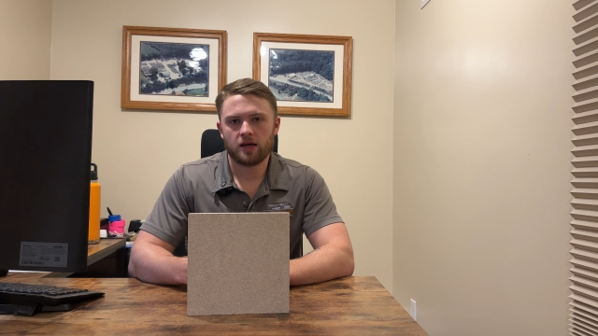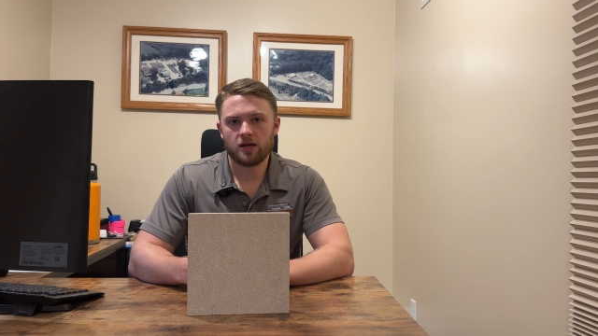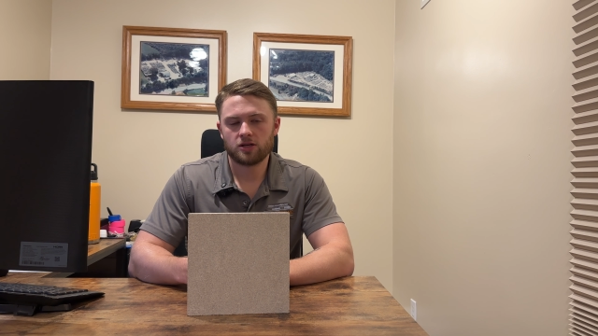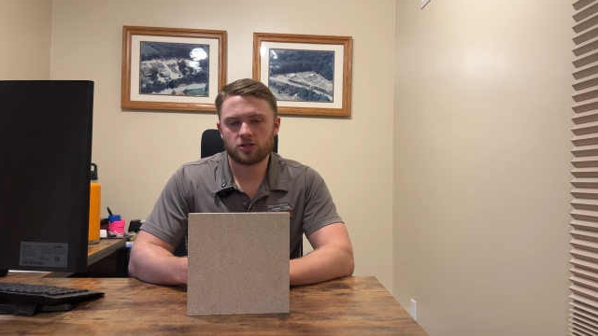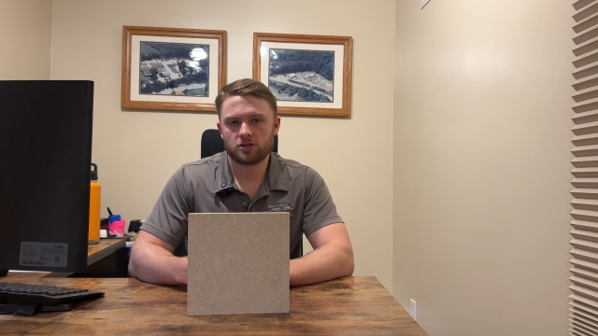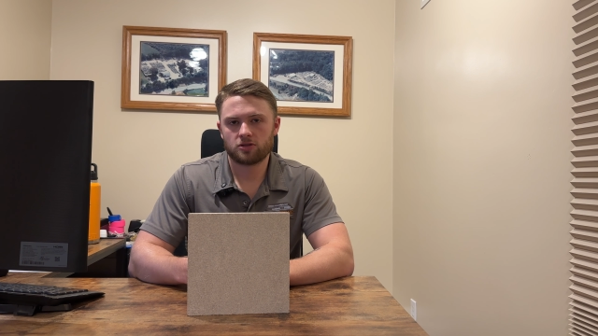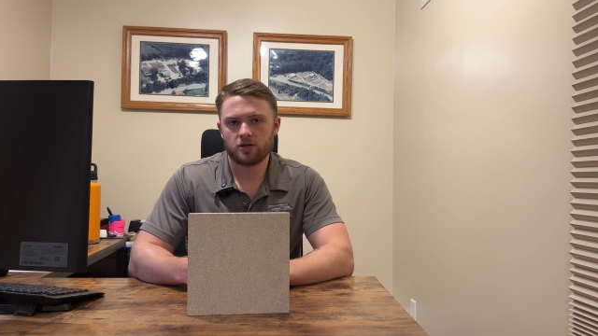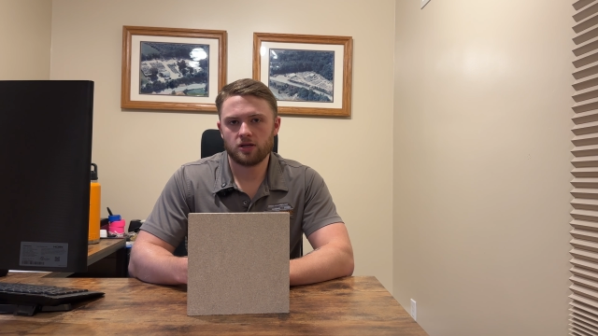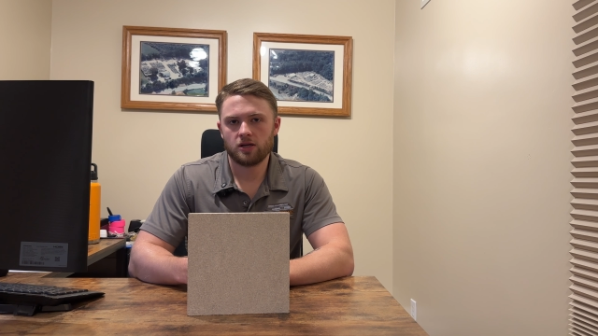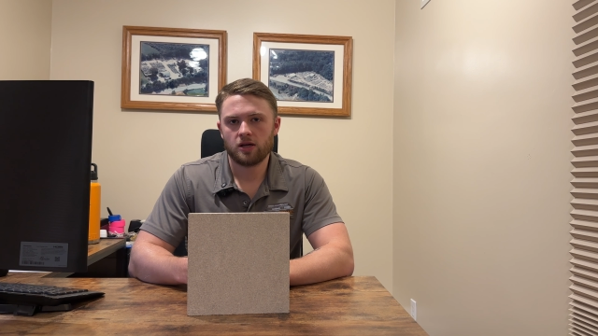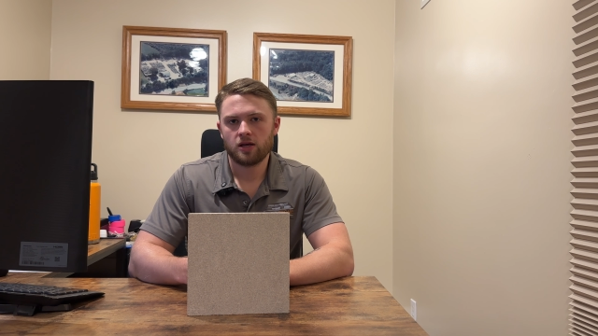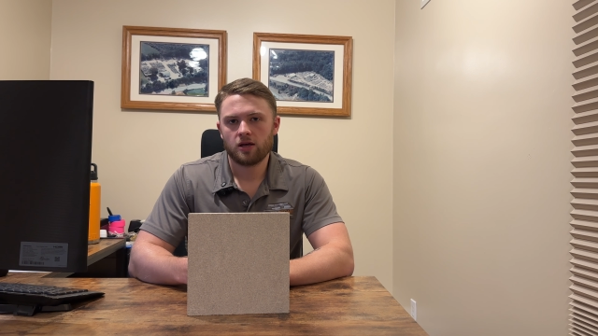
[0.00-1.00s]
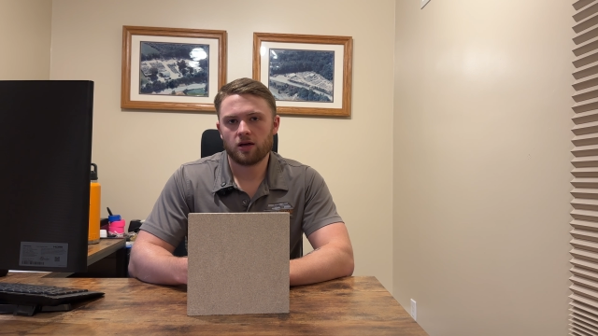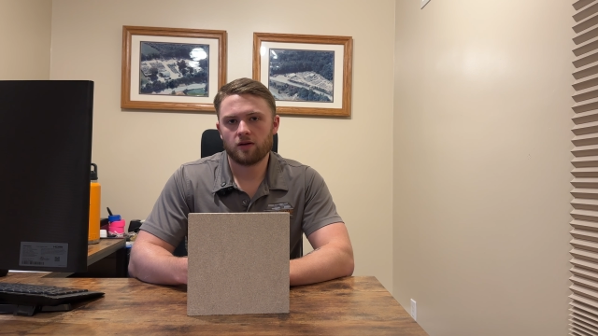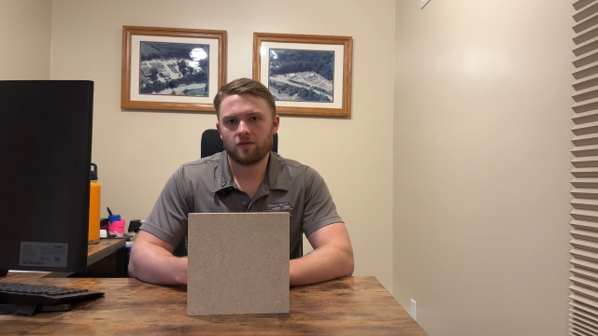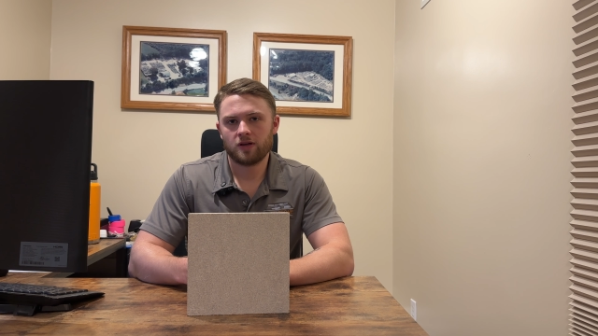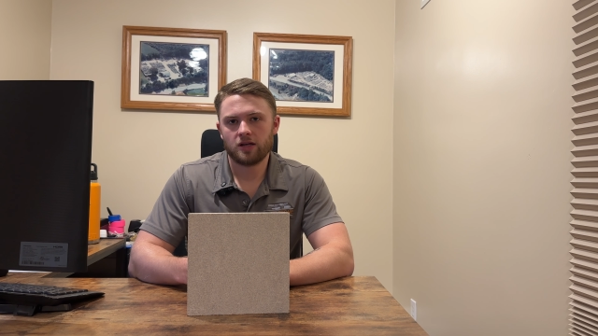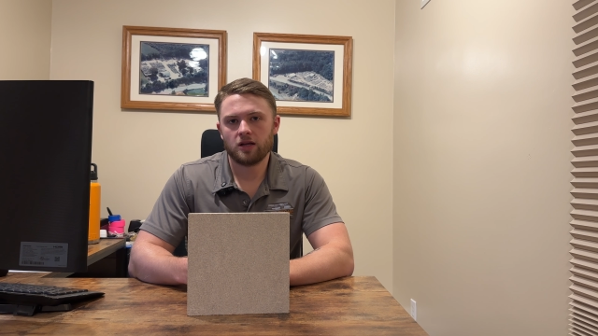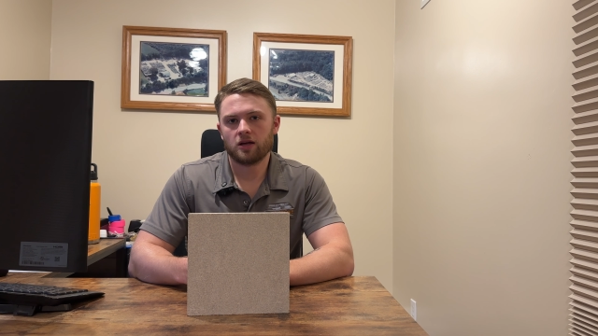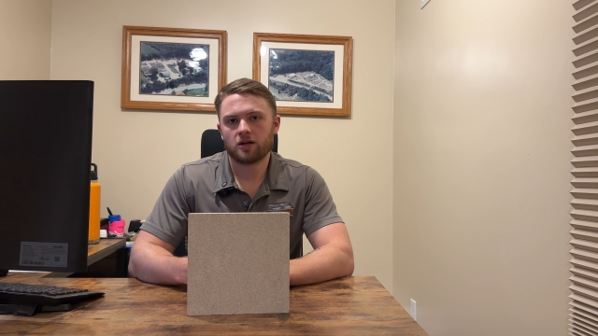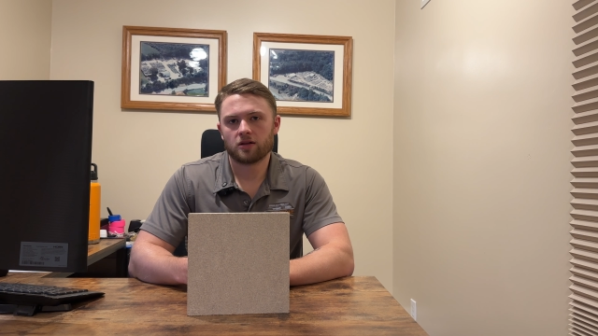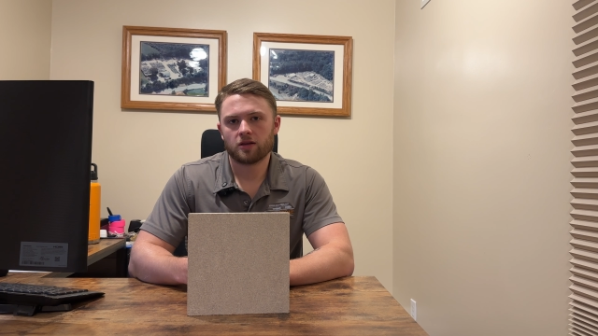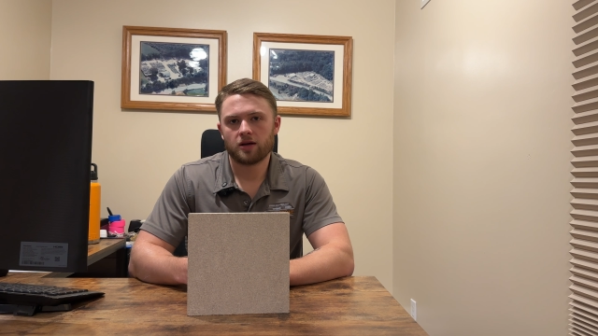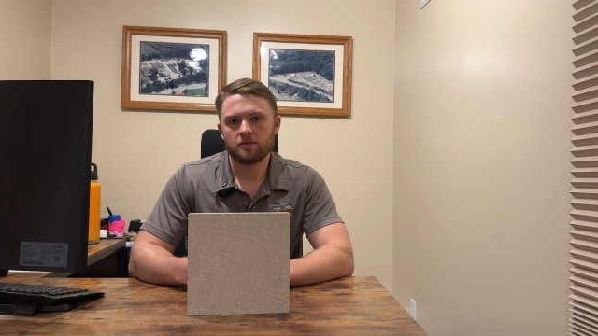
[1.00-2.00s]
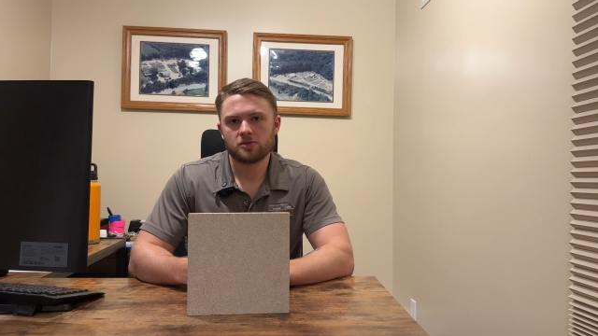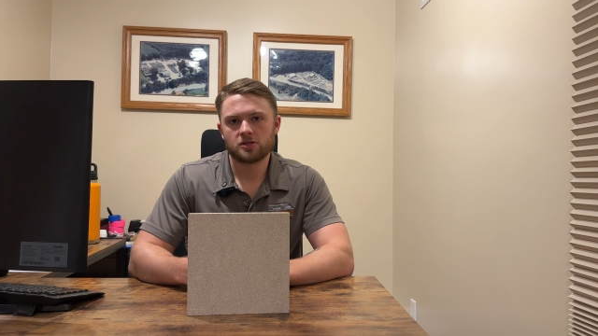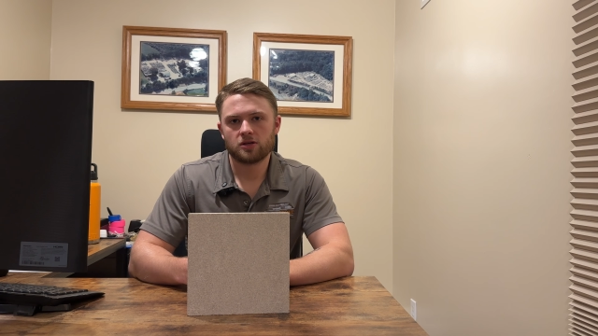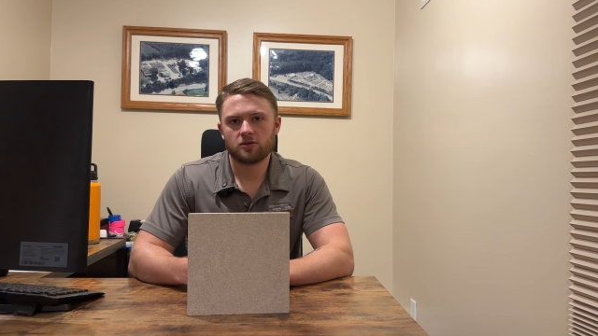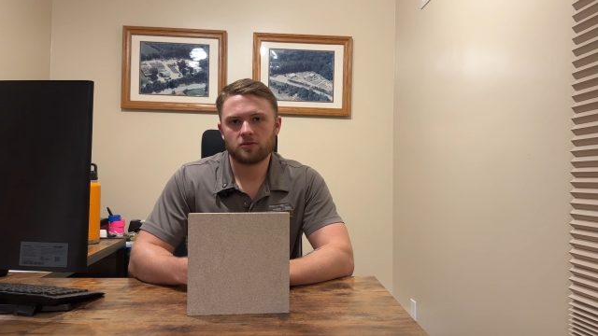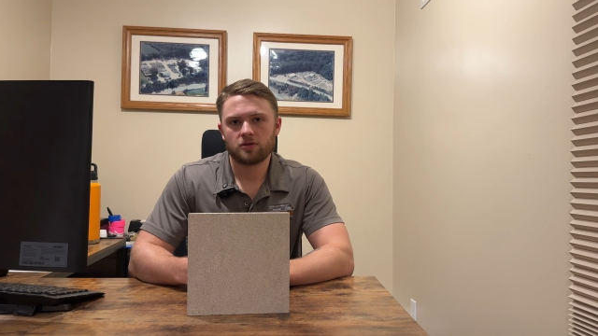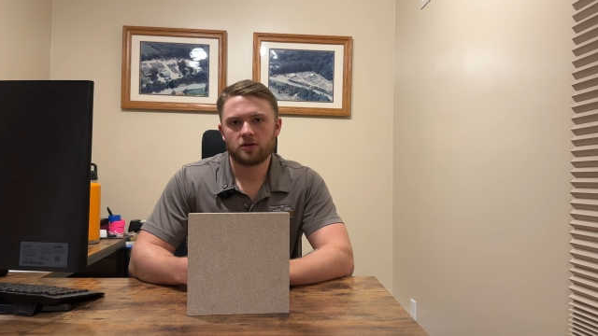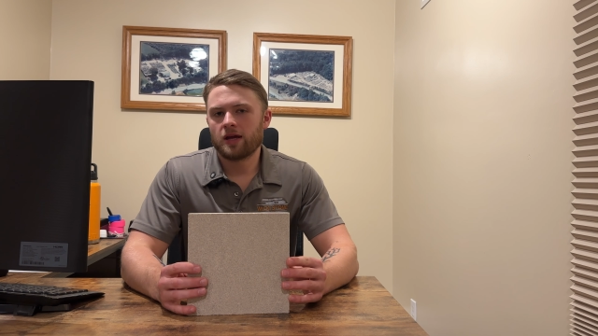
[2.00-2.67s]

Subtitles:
history of Indiana limestone.